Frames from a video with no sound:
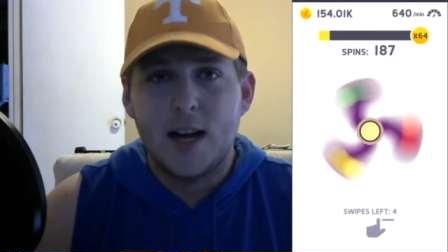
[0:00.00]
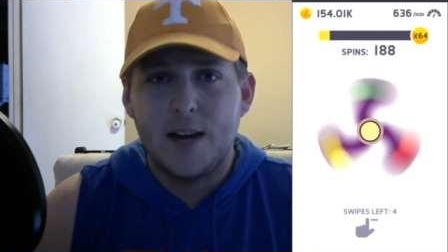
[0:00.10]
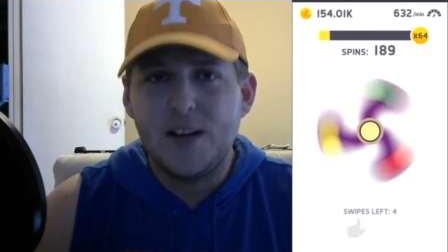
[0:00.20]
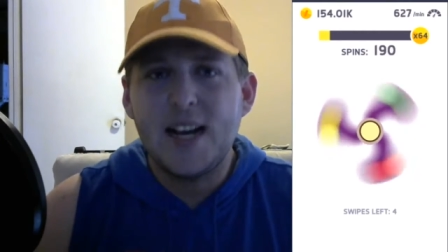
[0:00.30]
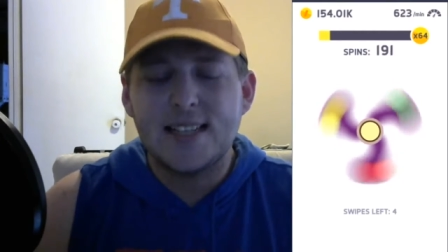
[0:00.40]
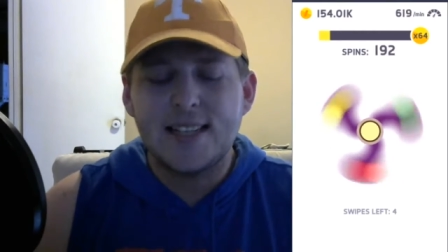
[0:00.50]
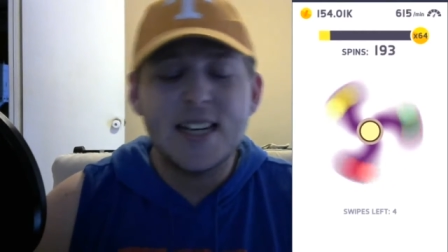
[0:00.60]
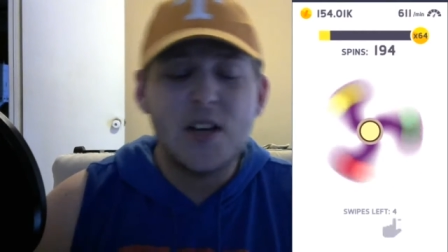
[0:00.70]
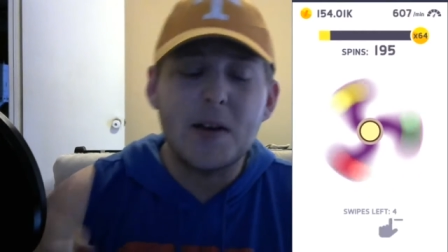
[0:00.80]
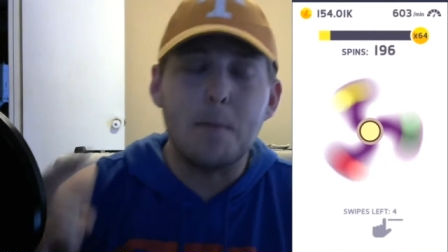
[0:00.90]
If you guys
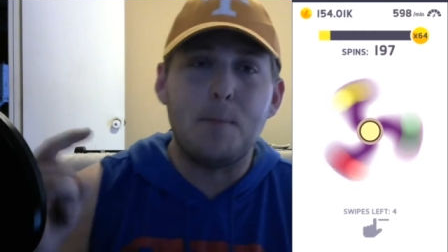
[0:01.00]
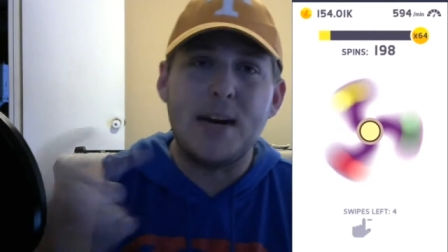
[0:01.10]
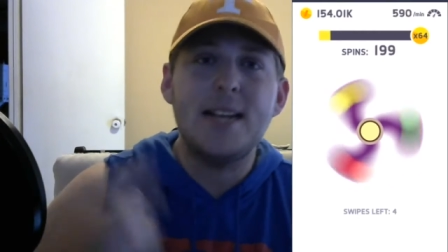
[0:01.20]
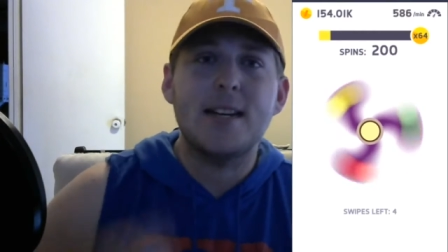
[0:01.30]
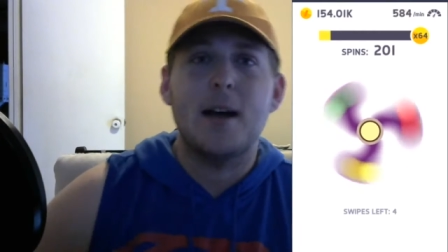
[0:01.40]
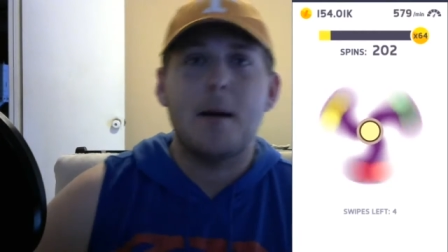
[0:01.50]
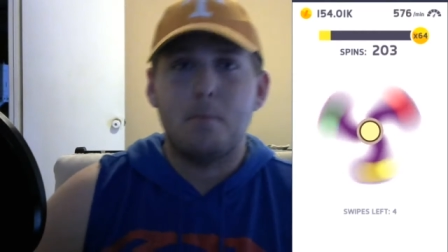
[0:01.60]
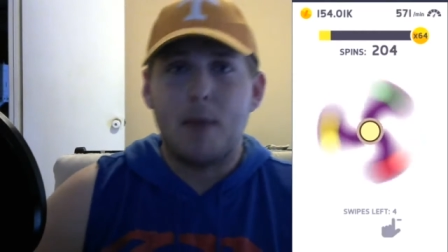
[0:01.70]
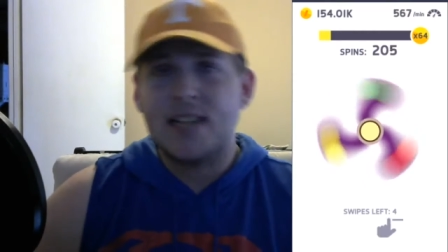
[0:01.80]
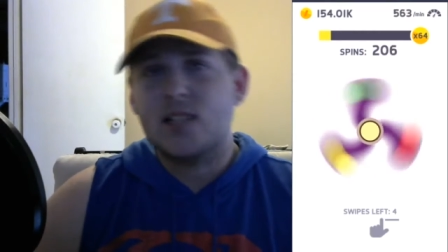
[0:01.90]
think you can beat
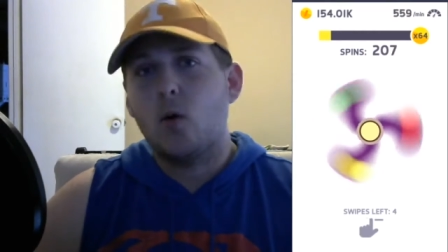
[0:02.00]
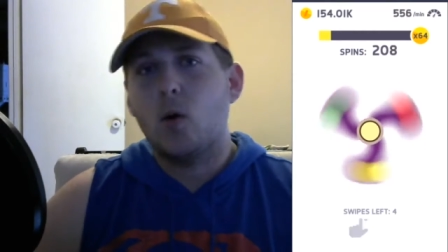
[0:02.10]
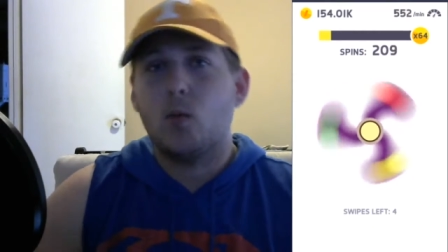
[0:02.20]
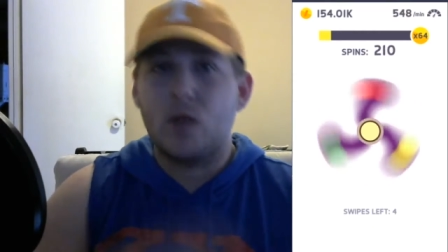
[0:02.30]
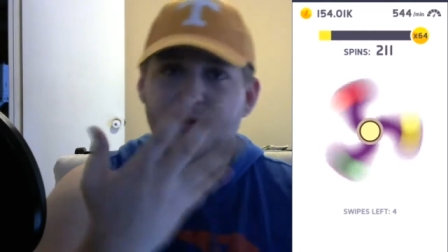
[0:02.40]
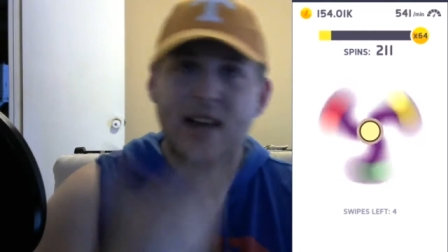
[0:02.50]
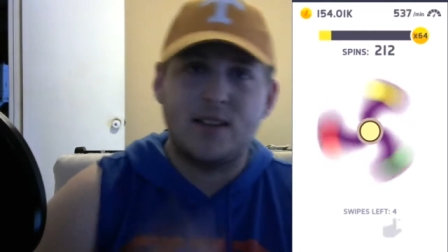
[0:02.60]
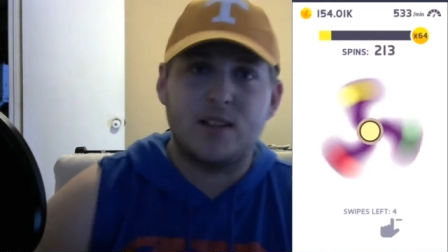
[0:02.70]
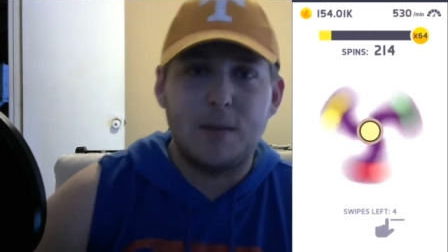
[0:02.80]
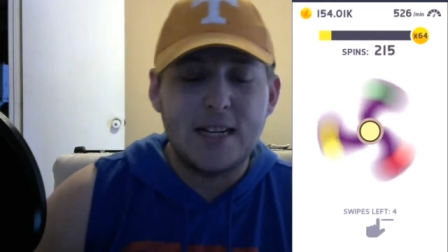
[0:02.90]
my score with
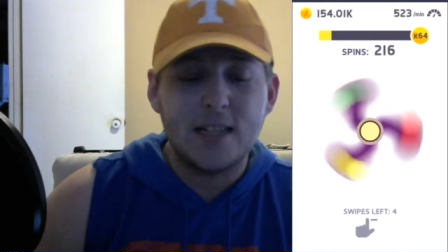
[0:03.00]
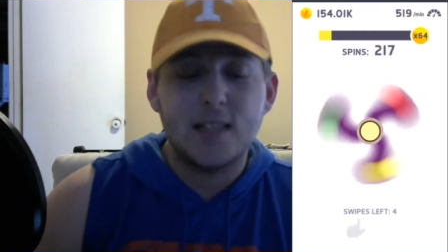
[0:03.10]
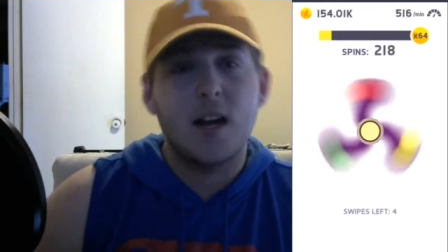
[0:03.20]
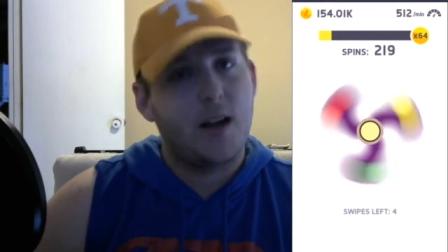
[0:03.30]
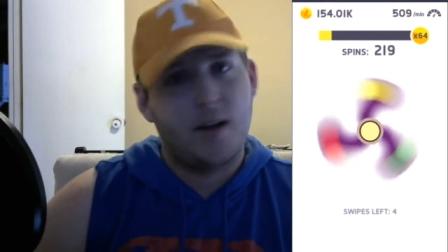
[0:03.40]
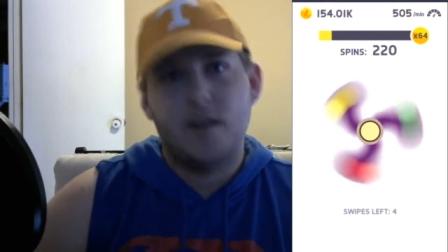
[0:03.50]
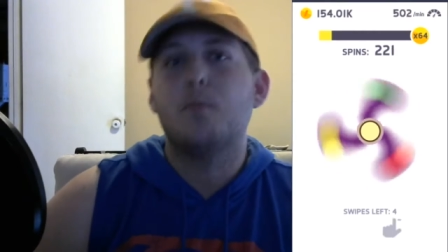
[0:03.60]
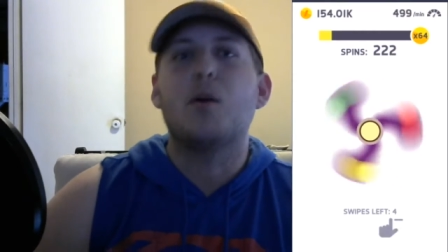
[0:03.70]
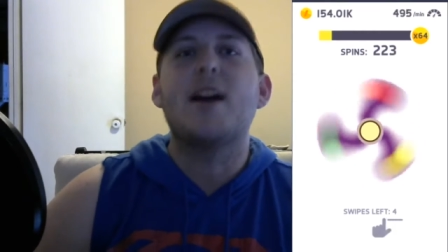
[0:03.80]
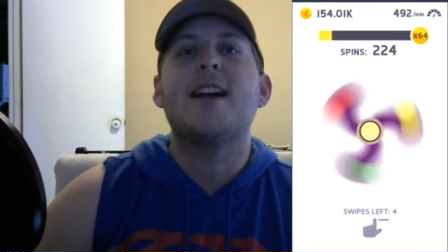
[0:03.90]
five spins,
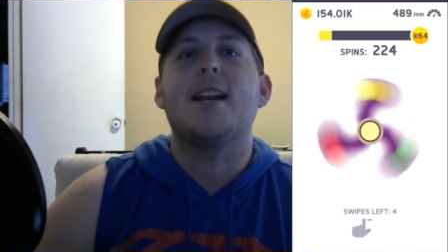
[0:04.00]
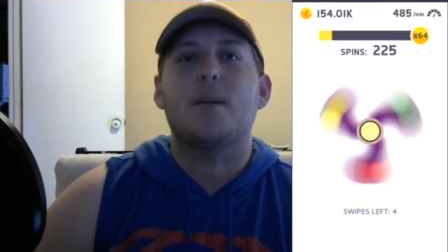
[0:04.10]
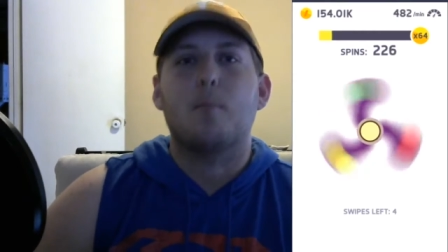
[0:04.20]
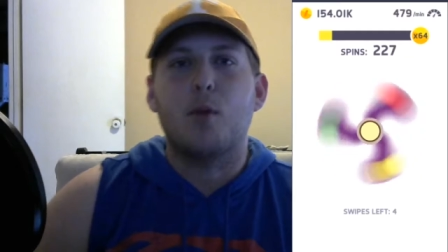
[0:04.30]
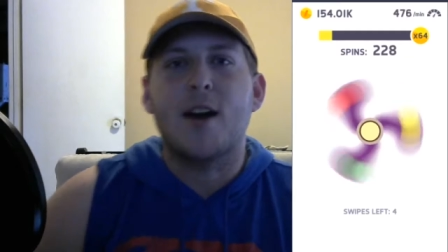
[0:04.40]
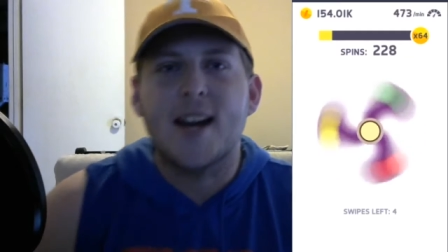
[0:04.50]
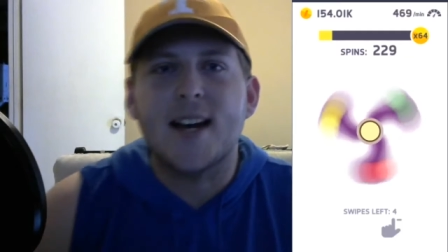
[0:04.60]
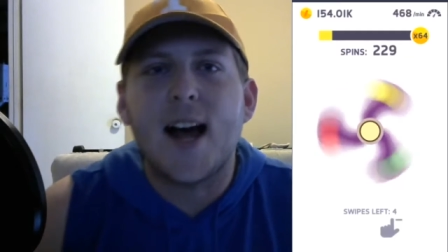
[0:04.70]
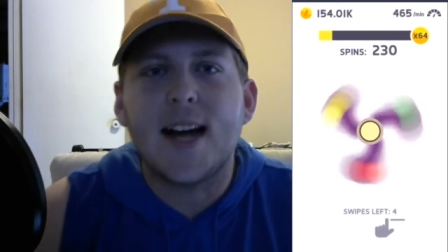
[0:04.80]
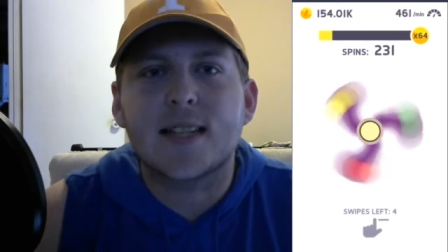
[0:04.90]
bring it. Bring it,
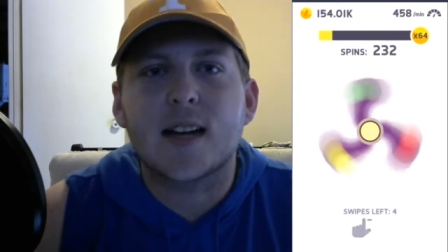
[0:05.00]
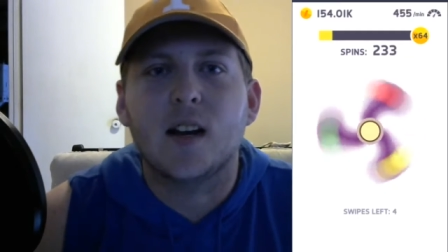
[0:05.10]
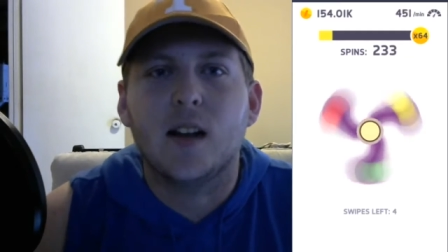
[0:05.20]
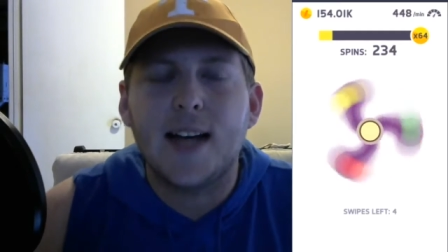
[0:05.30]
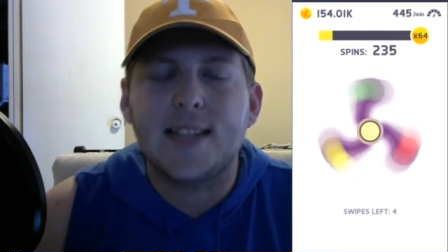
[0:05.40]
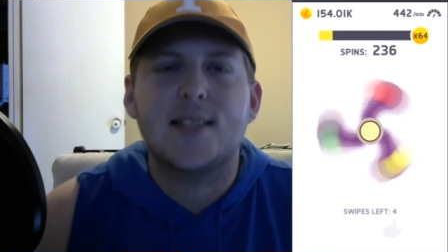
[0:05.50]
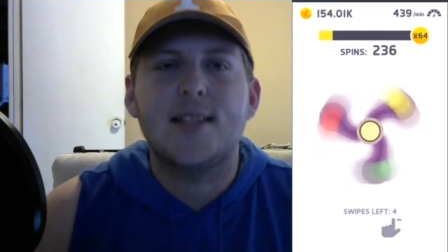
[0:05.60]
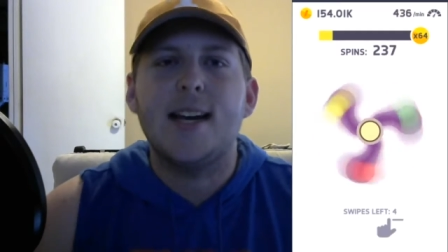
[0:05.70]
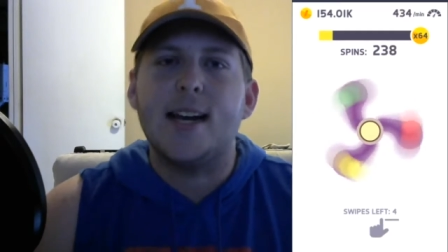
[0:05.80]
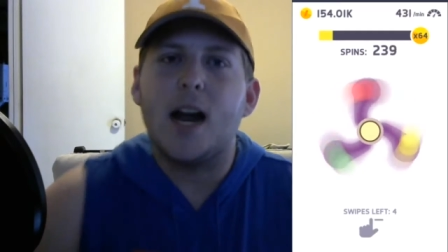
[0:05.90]
guys. Let's
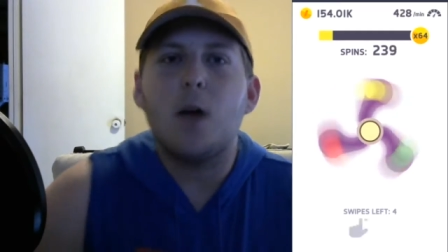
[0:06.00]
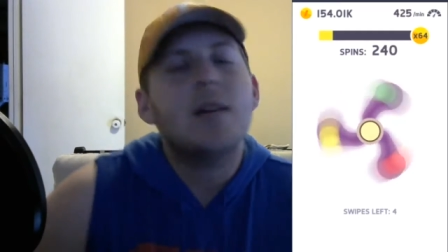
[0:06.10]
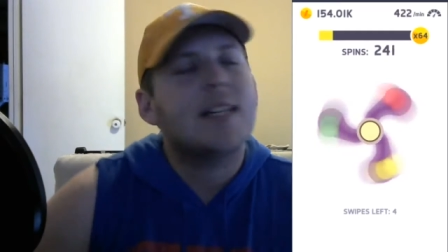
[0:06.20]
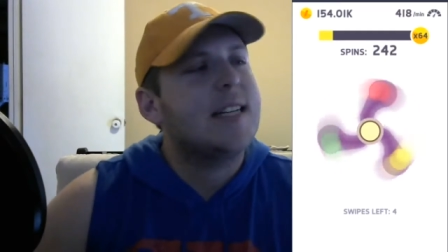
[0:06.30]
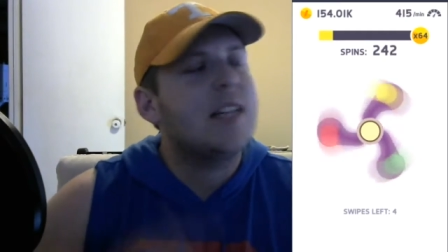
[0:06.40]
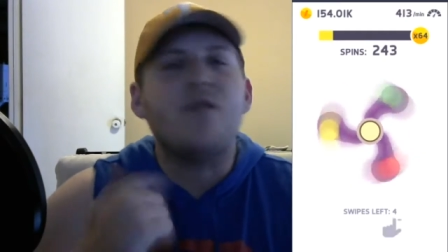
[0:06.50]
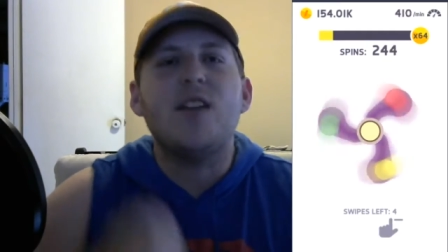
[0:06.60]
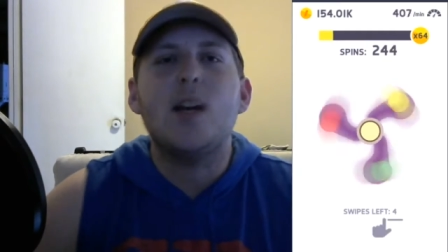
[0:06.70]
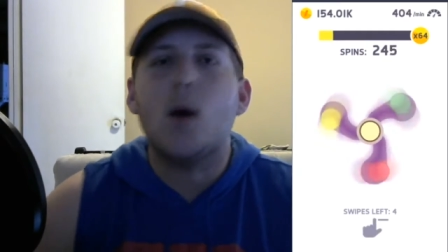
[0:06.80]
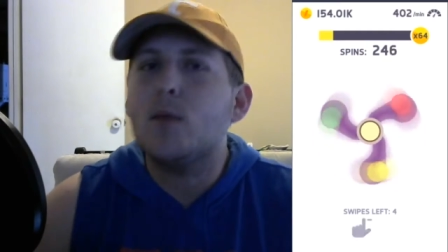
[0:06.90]
see it. I want to see the
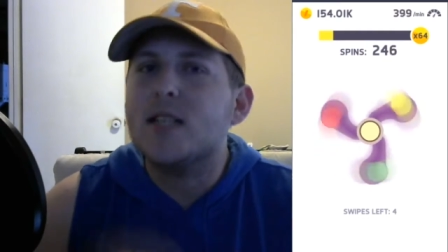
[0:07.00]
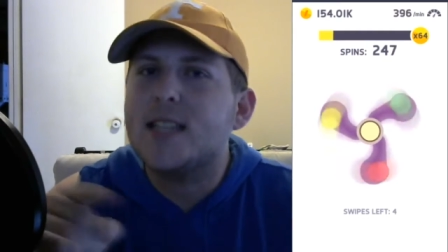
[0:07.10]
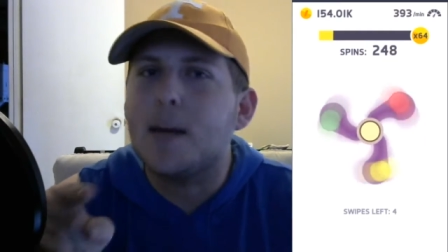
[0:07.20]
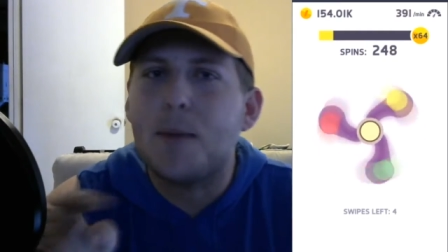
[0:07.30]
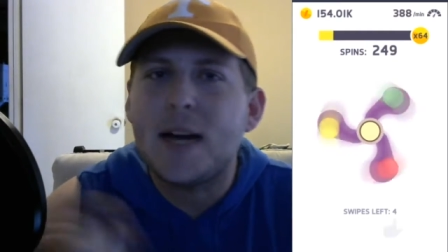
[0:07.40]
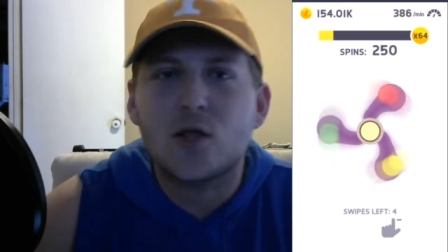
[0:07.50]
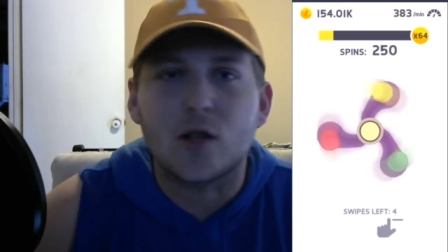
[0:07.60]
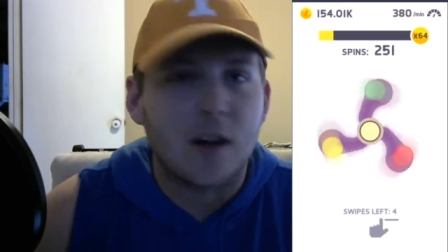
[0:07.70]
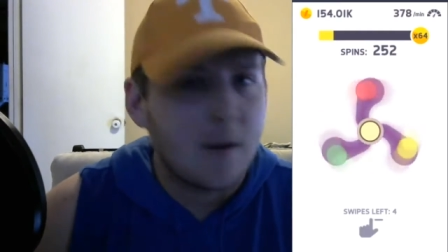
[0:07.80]
video. I want to see a picture.